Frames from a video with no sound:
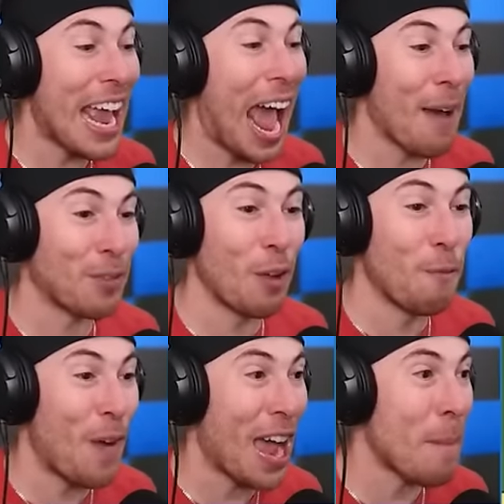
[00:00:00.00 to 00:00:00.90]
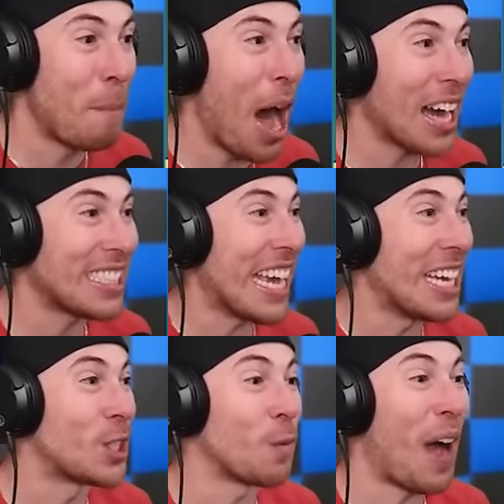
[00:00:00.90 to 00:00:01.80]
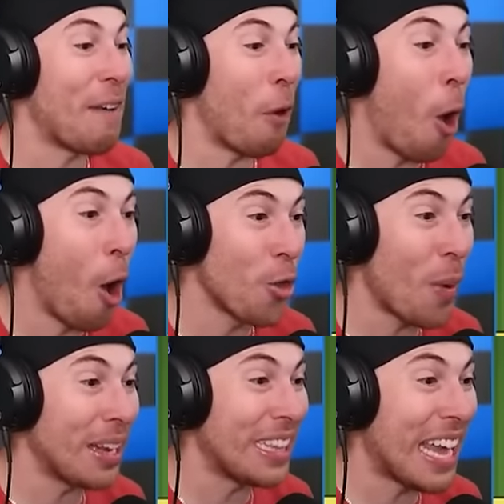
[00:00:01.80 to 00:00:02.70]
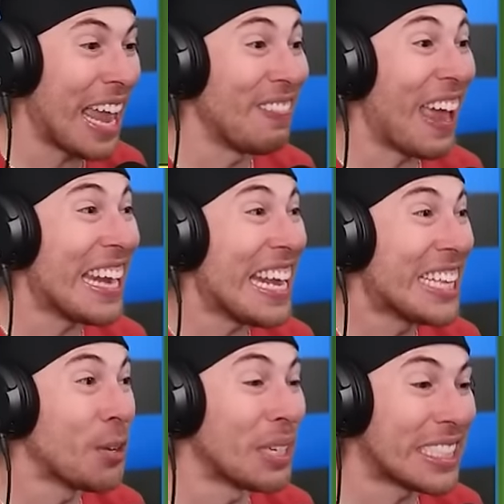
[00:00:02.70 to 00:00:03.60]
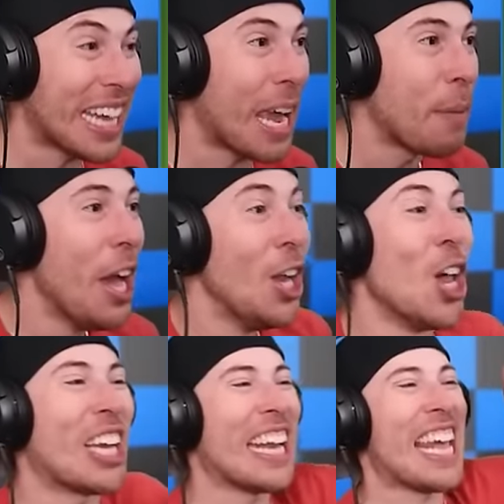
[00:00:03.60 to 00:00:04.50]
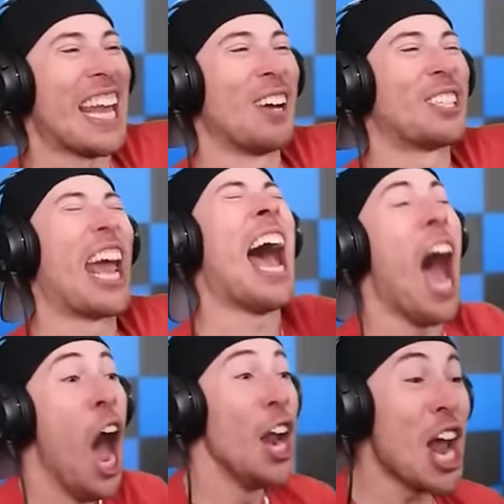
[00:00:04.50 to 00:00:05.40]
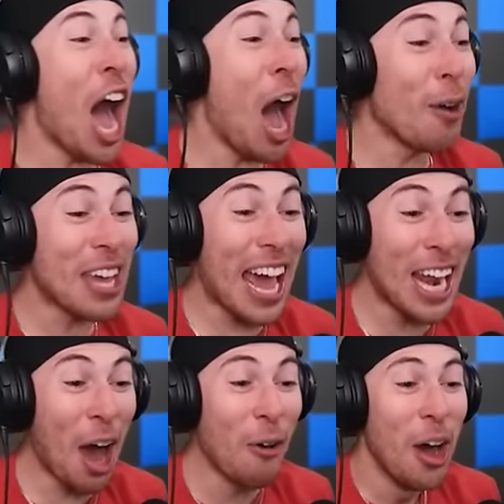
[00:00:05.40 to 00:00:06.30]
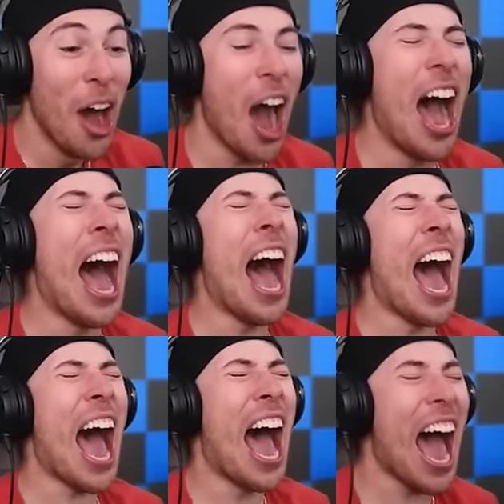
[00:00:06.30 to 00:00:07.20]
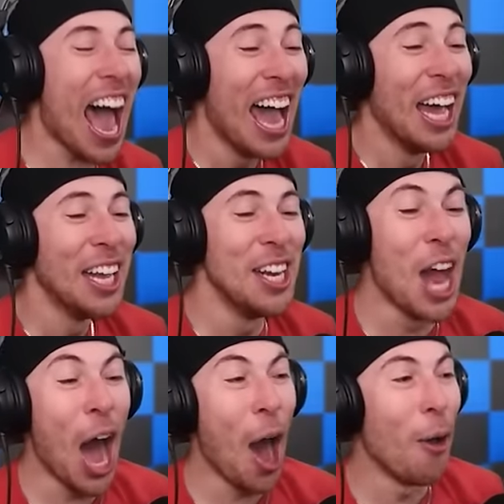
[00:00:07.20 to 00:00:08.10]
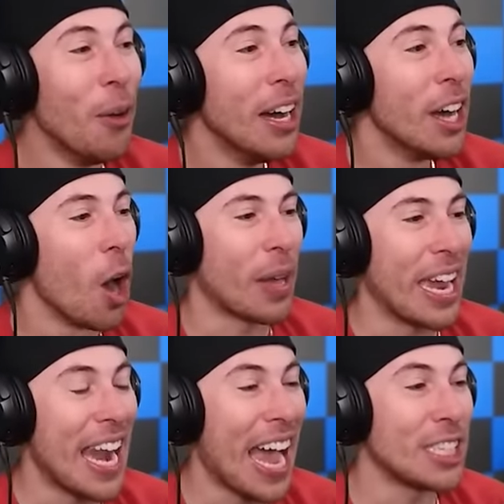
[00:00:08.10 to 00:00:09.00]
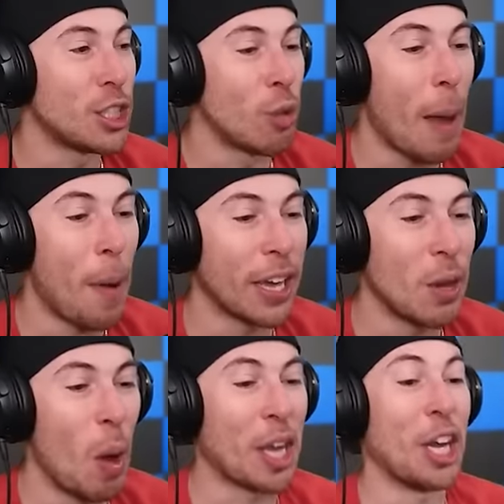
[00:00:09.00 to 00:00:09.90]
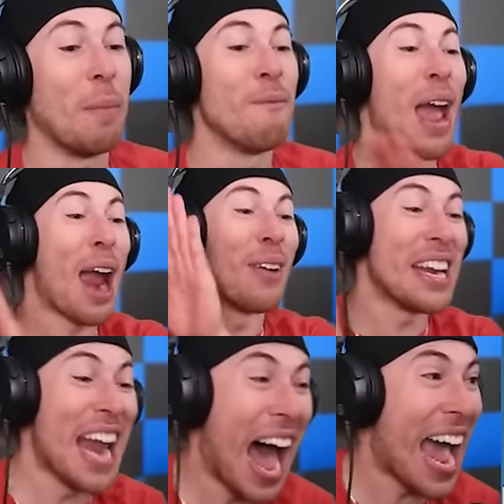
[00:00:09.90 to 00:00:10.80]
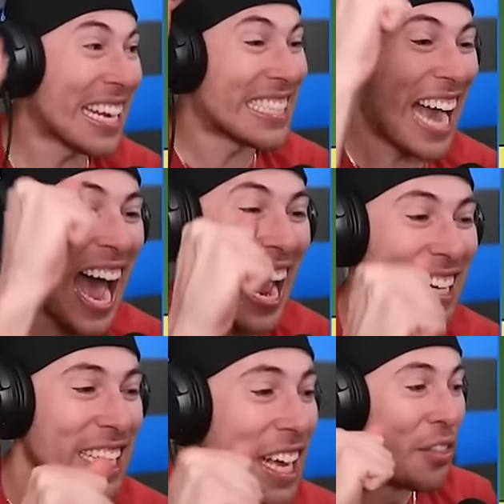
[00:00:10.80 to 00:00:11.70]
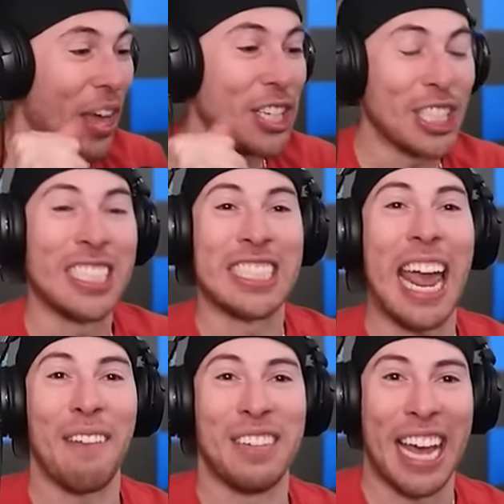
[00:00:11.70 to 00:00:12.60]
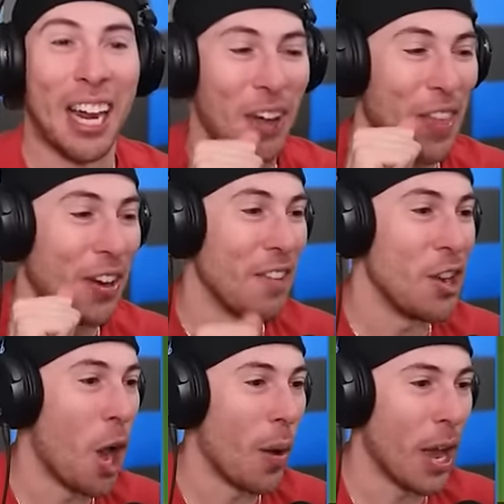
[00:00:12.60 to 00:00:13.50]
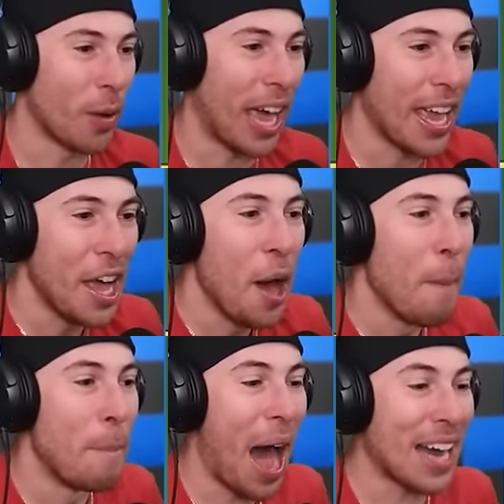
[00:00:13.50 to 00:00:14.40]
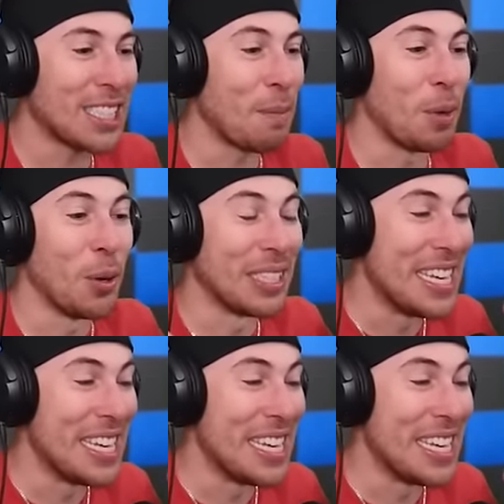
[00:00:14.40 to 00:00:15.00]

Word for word: have to fight Boxy and survive all the way to the end. They need to escape. Look at Yellow. No, Yellow! No! Okay, nice. Drop Huggy Wuggy on him. Very nice, guys. They just saved Yellow and they don't even know it. Okay, Boxy Boo is